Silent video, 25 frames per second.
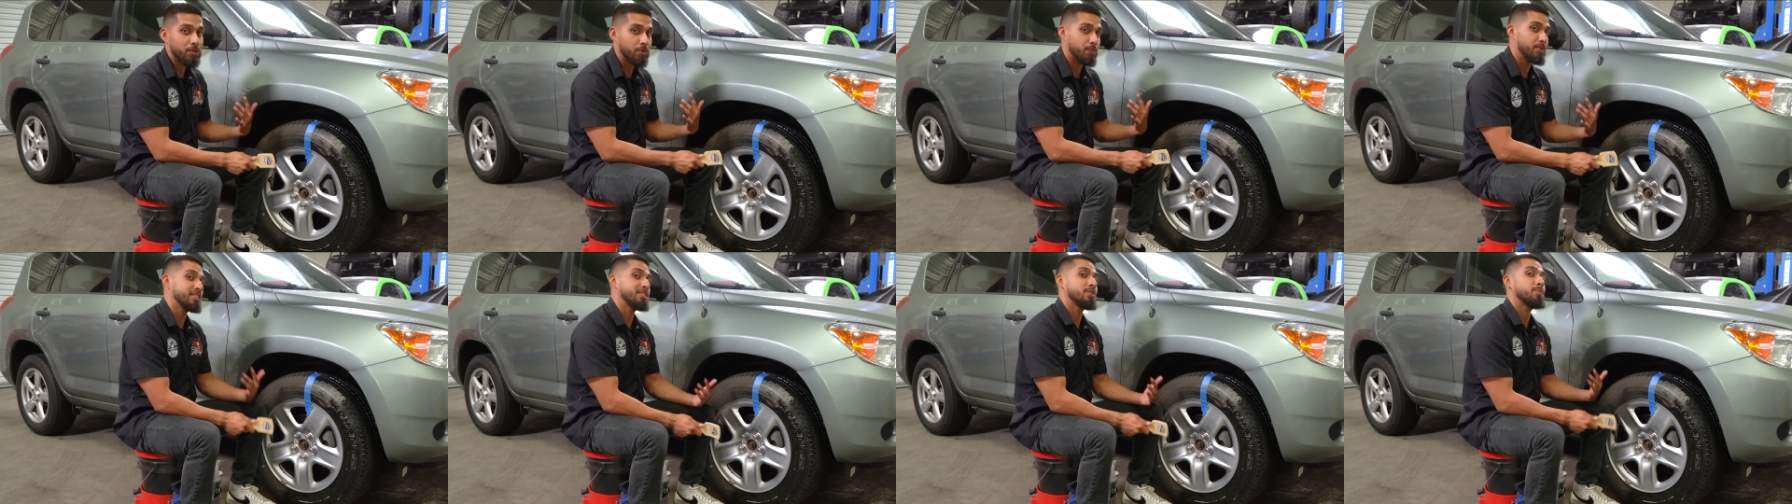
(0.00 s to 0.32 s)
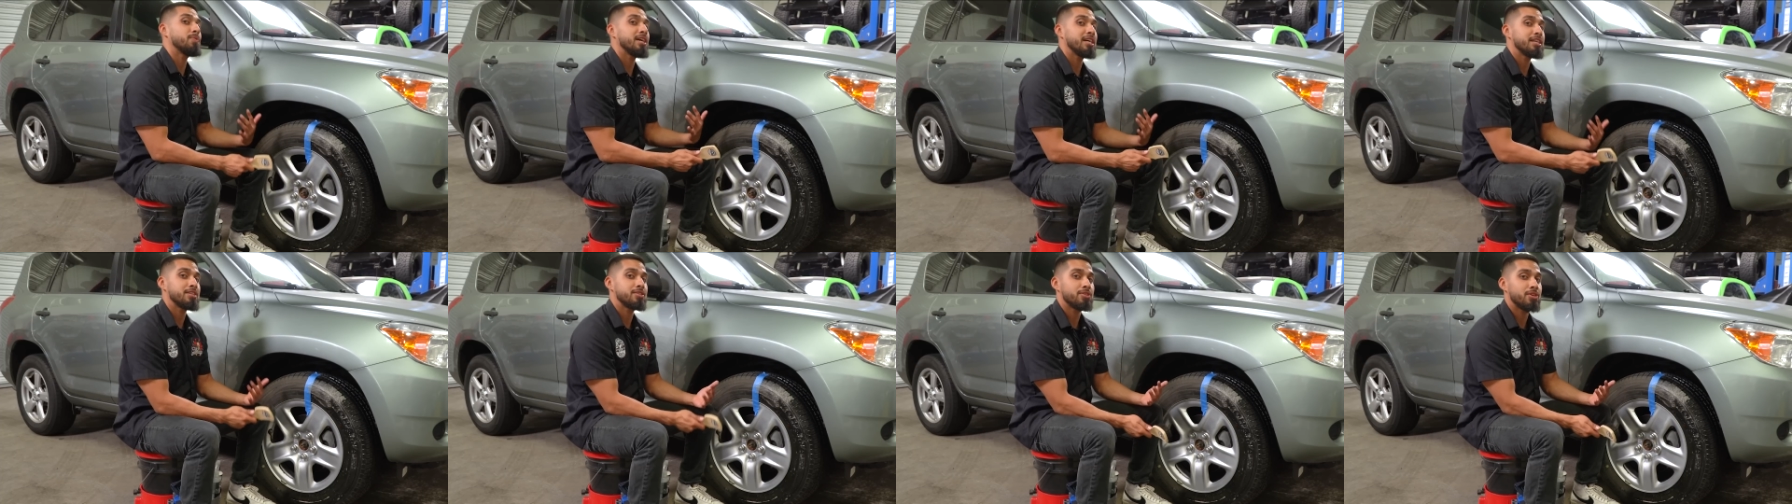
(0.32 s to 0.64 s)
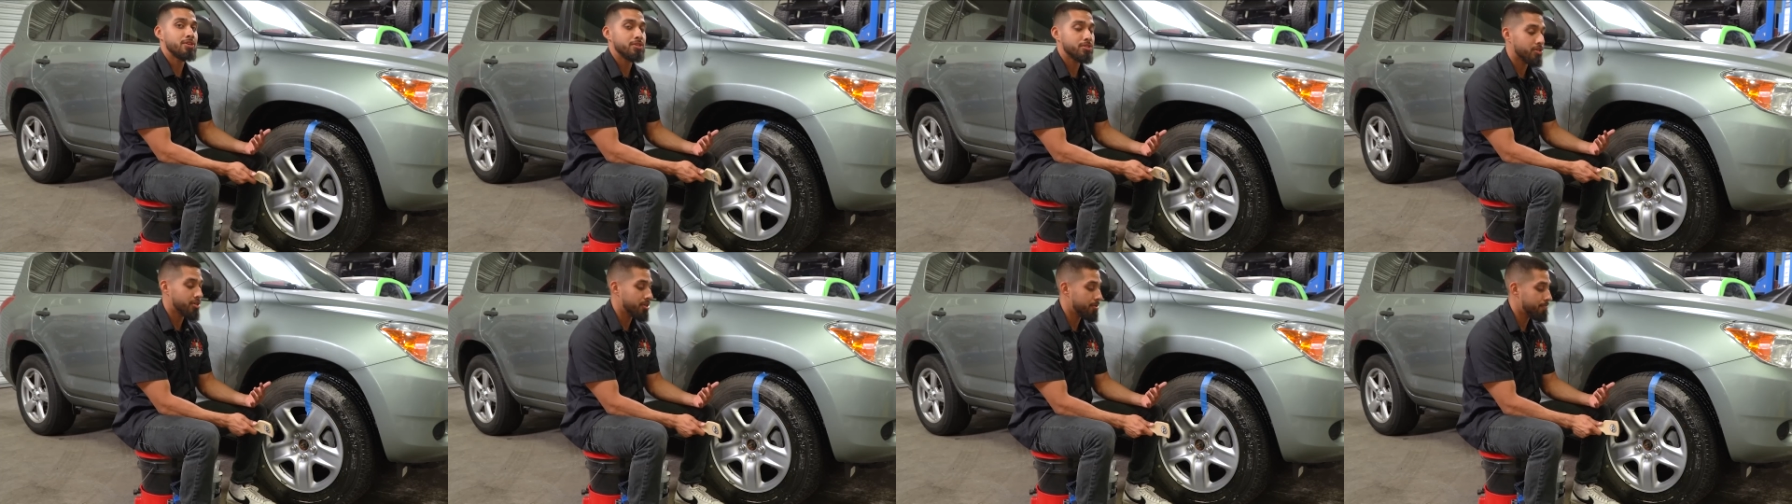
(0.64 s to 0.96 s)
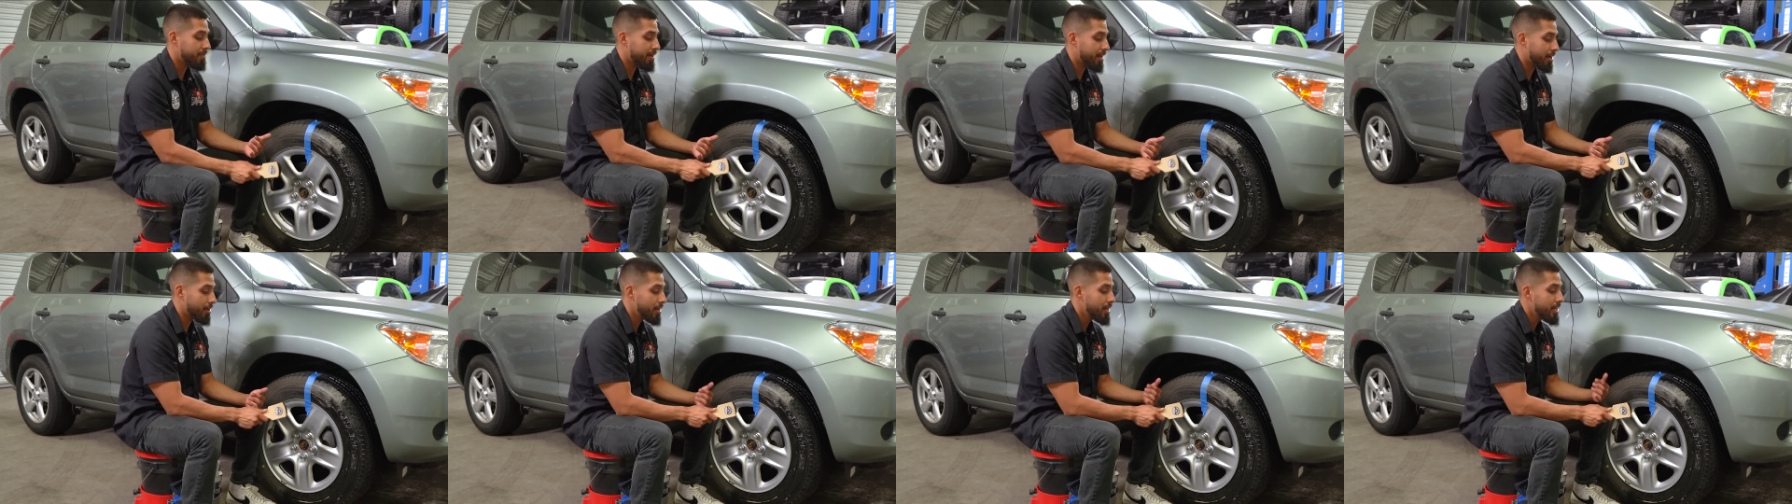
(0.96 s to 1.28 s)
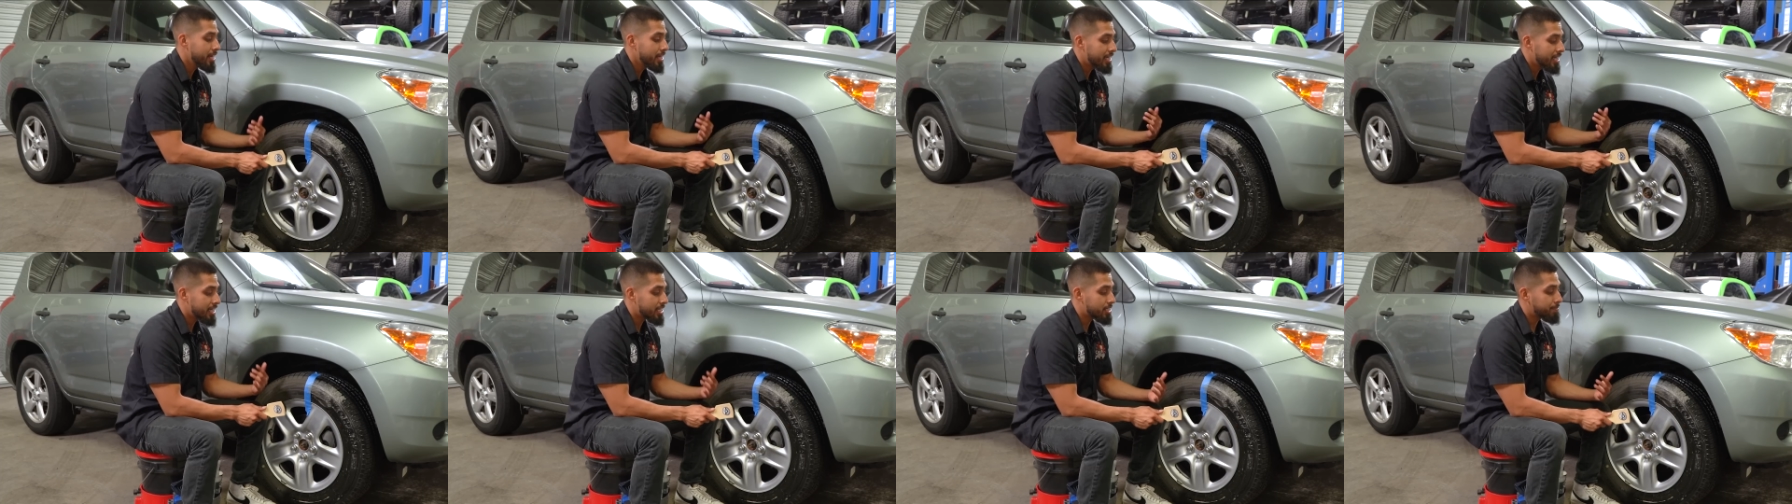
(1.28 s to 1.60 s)
The reason why it starts turning brown
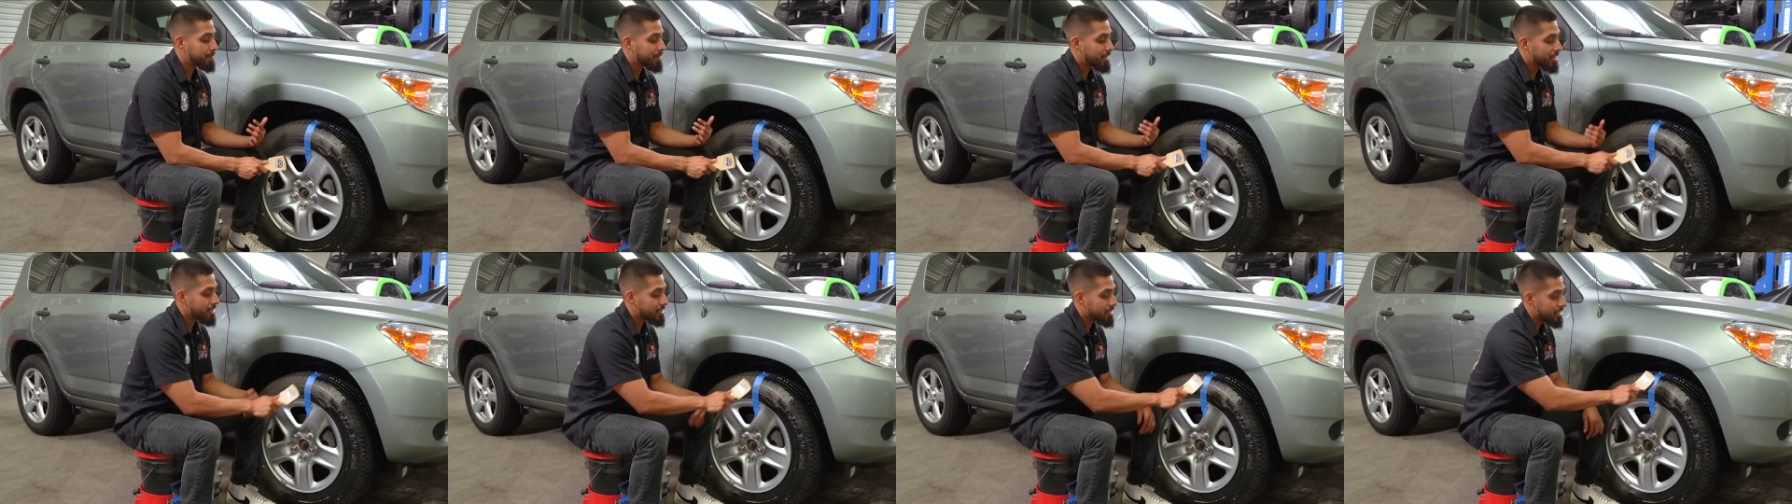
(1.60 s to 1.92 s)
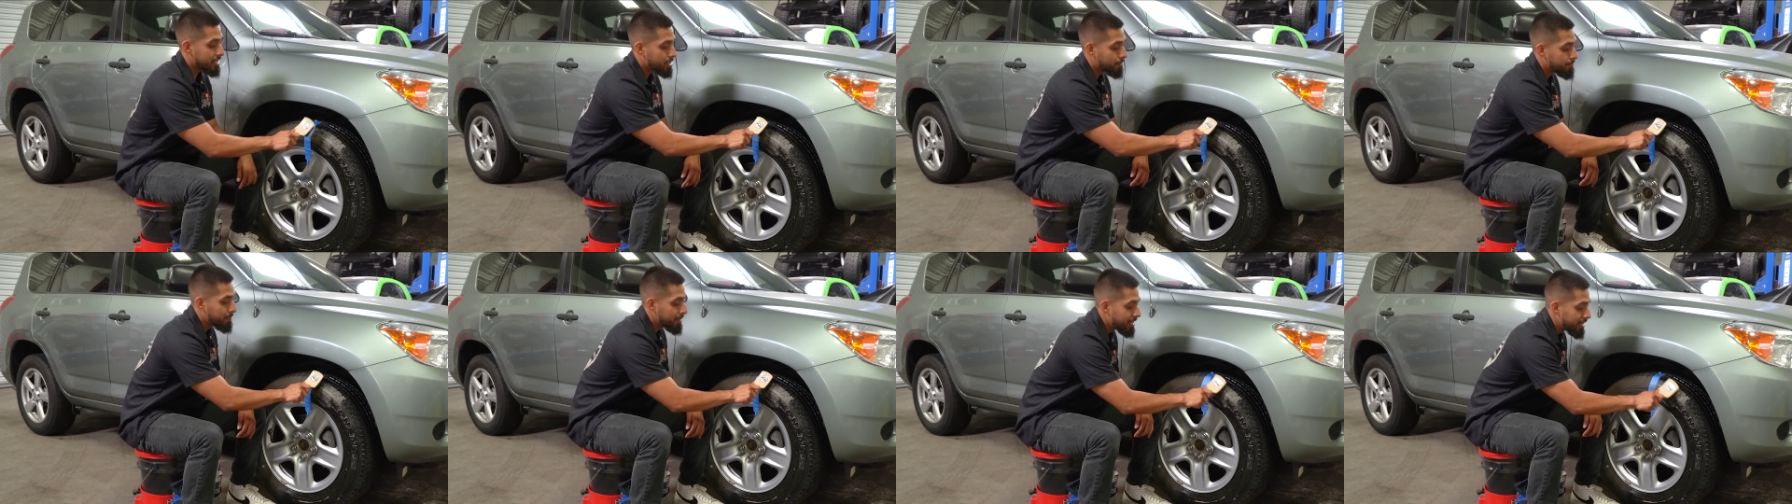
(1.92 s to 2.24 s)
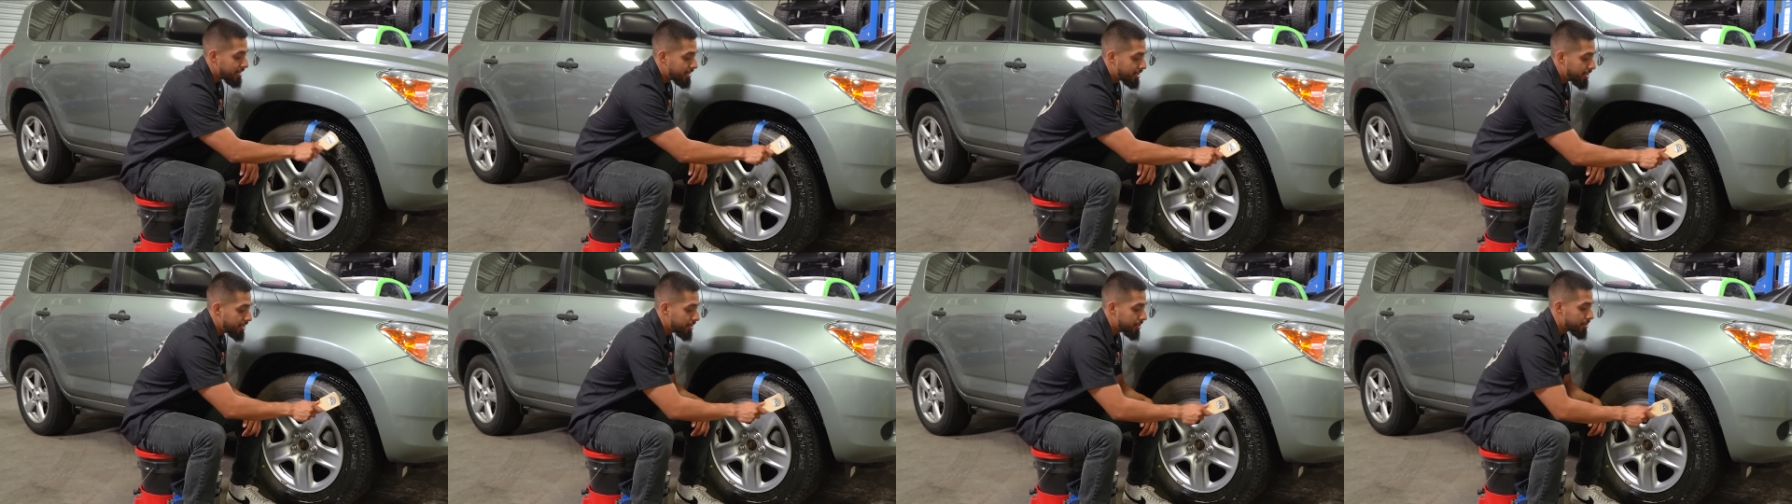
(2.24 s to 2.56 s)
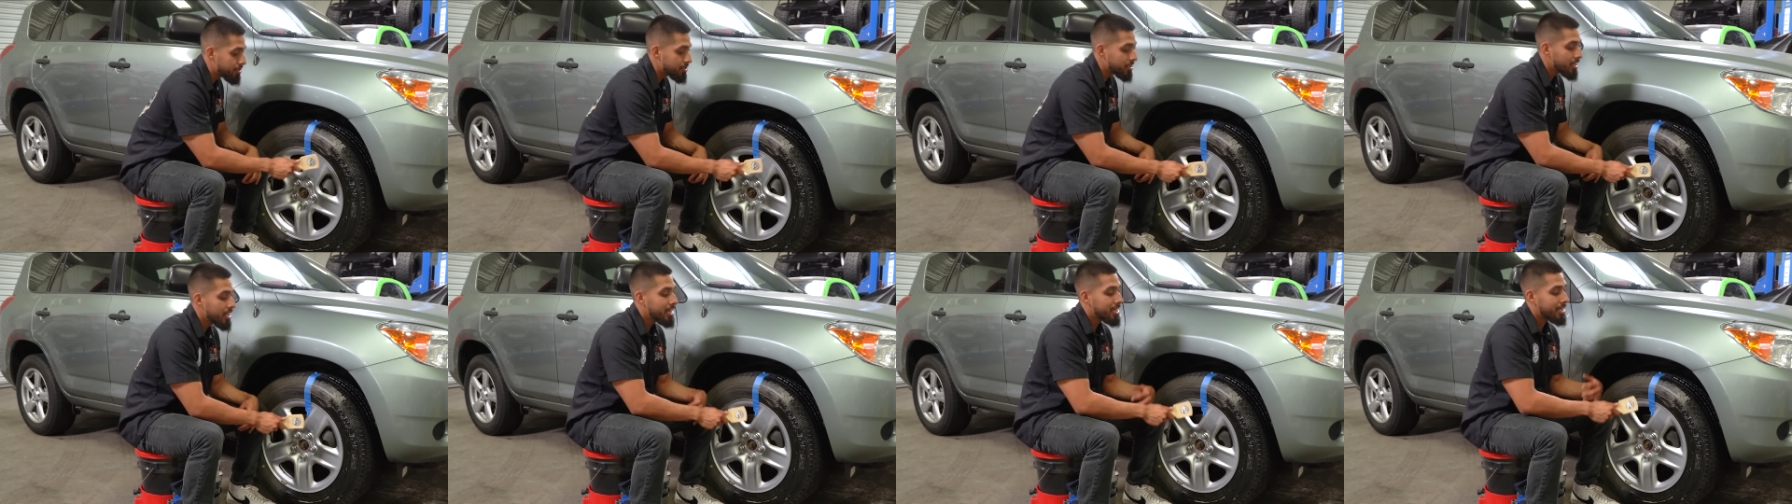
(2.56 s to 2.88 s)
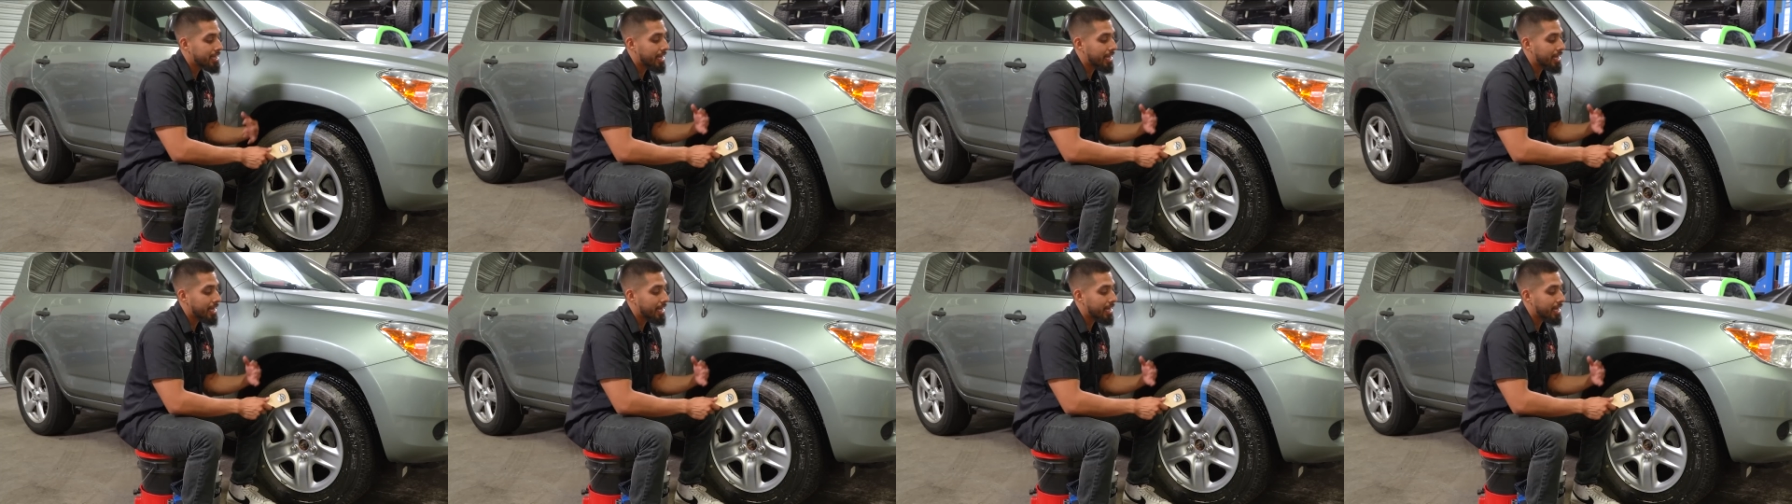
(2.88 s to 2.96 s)
is because it's been years